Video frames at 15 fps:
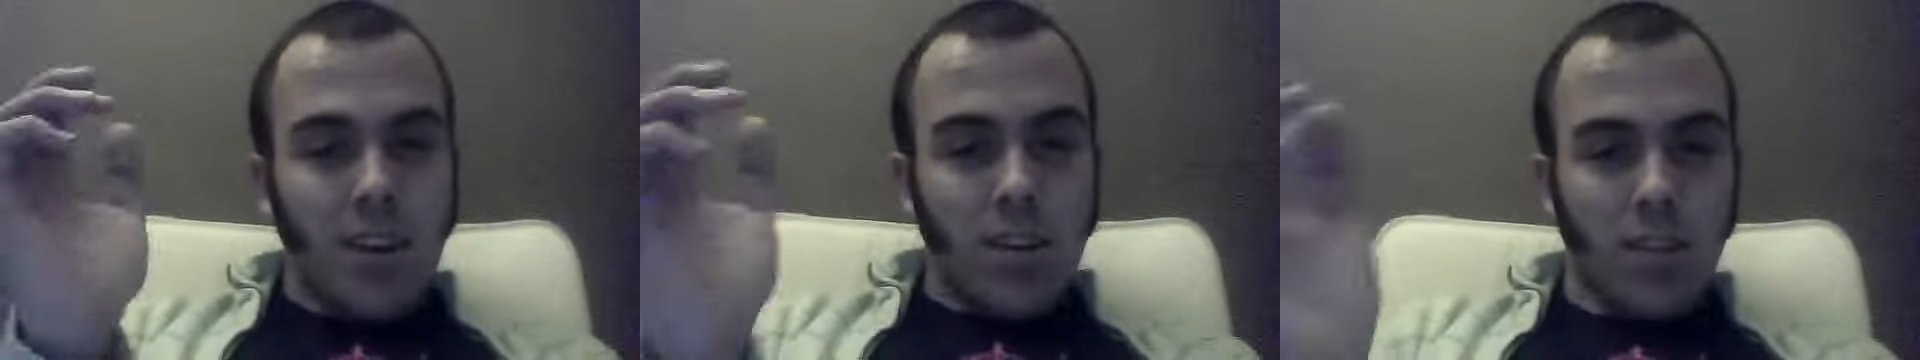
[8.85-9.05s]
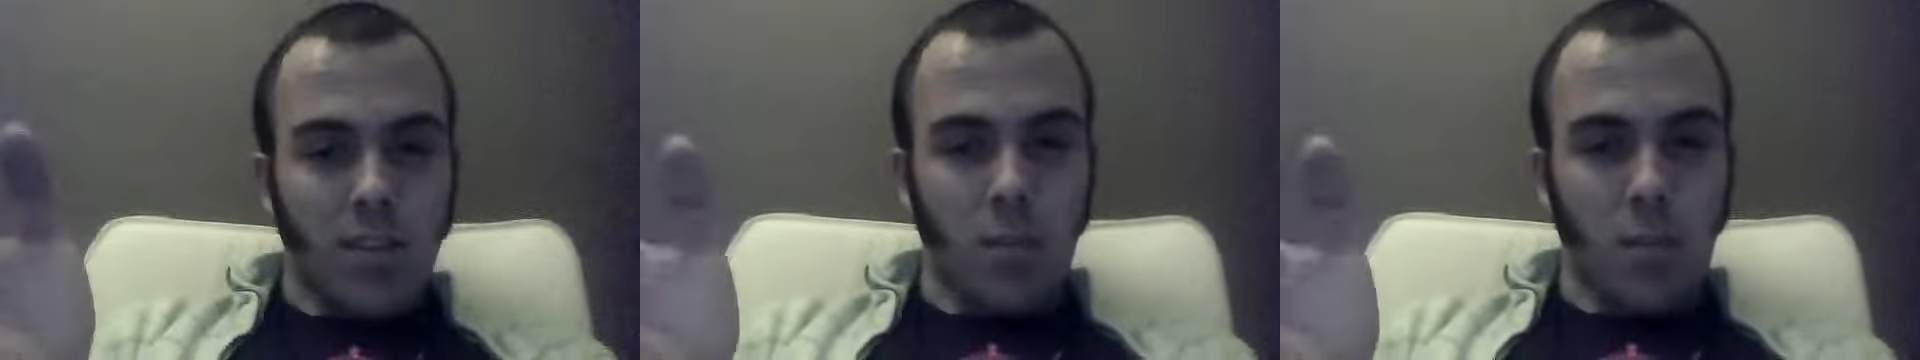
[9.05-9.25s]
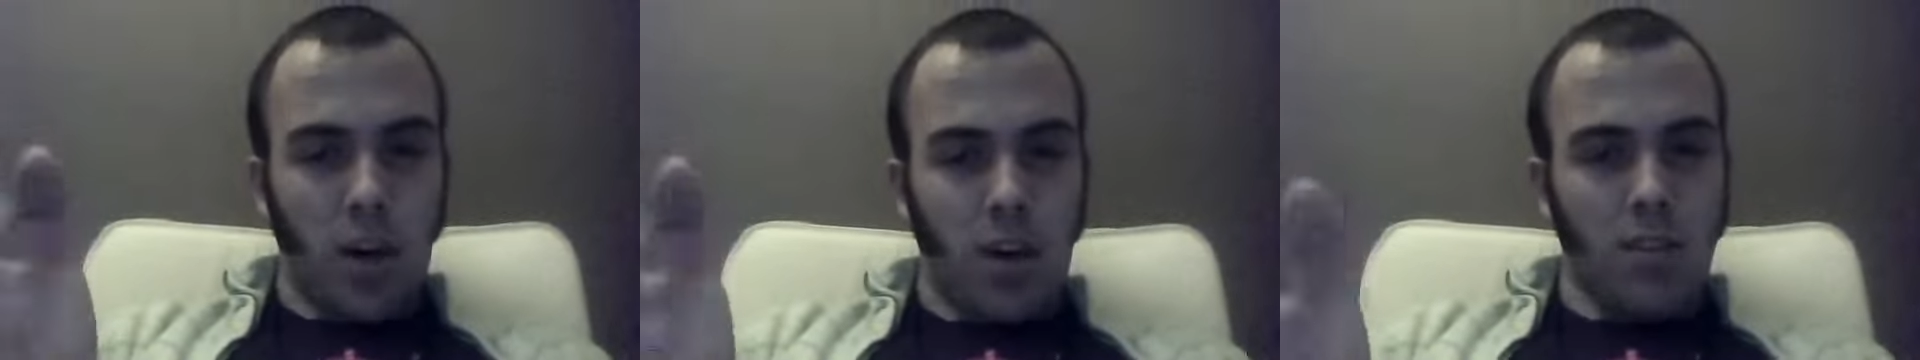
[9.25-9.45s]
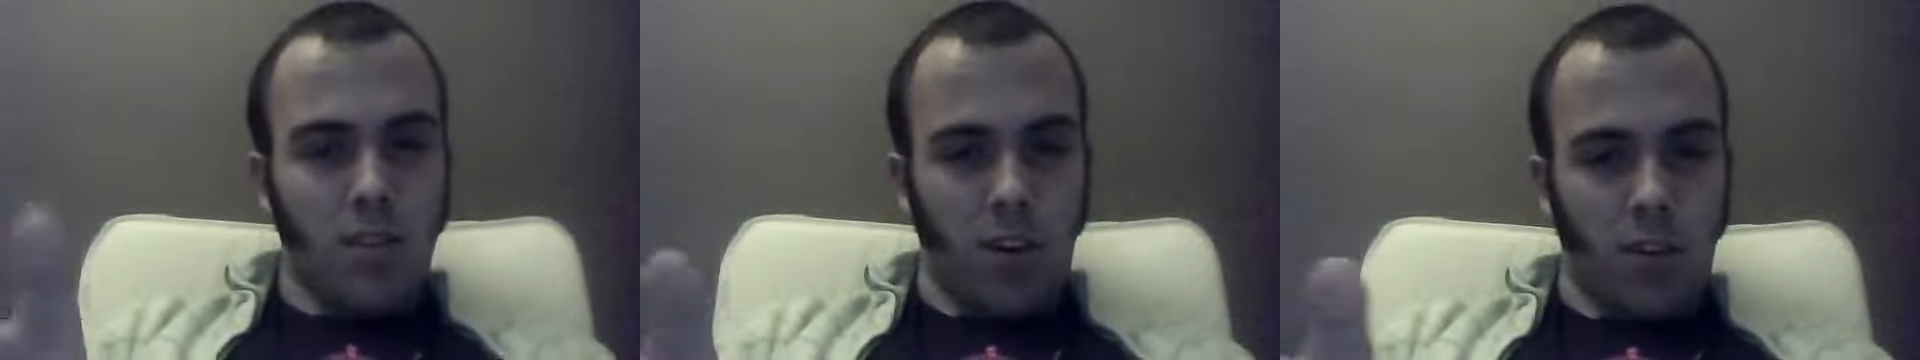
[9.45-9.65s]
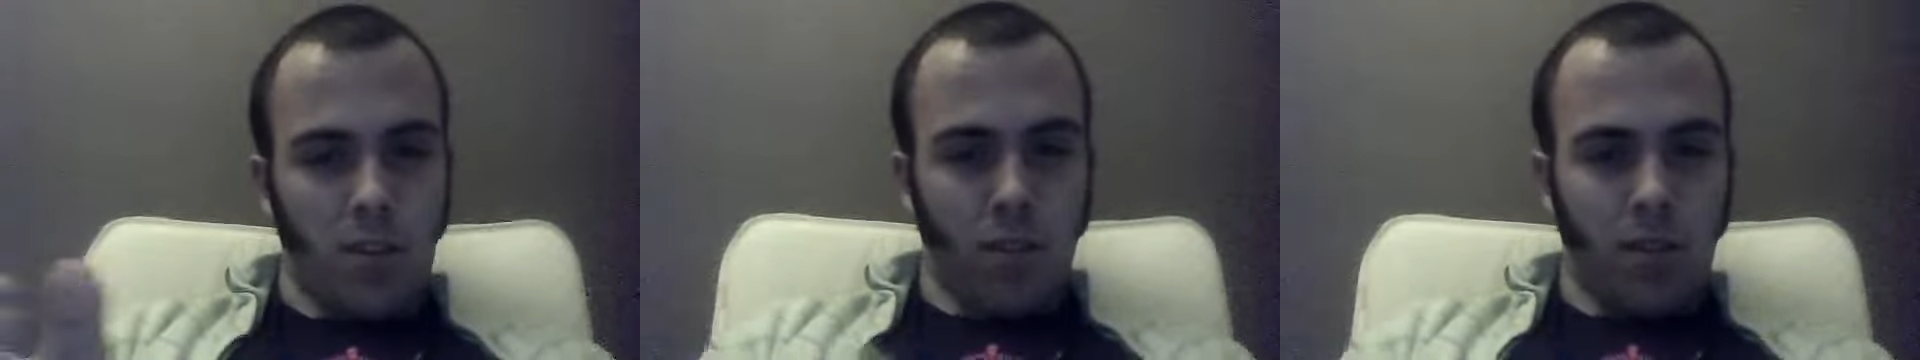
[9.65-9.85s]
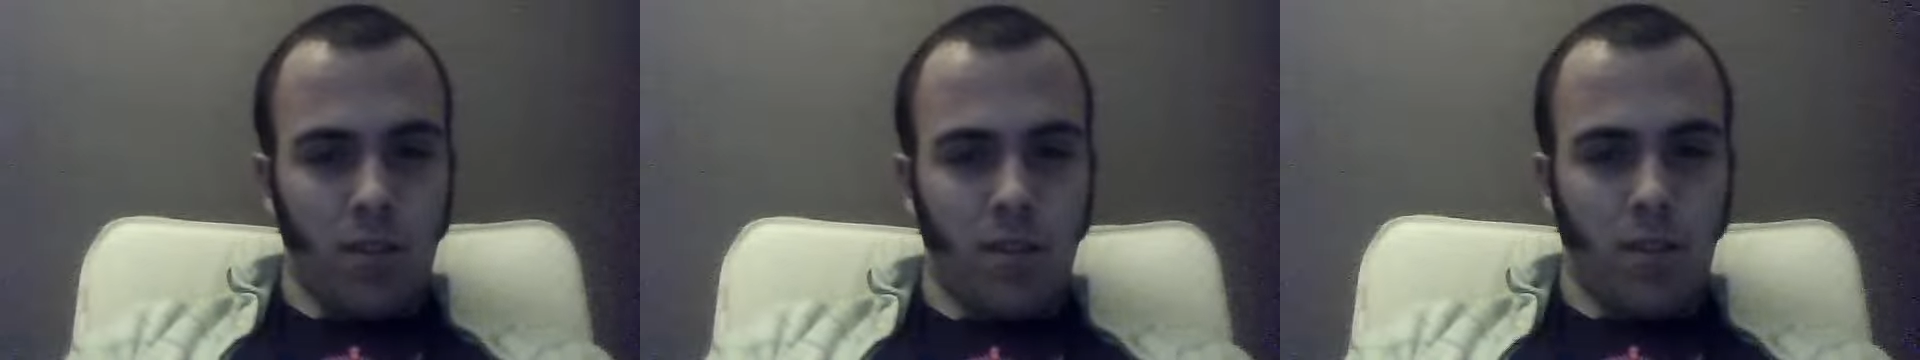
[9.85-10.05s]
just to pass on,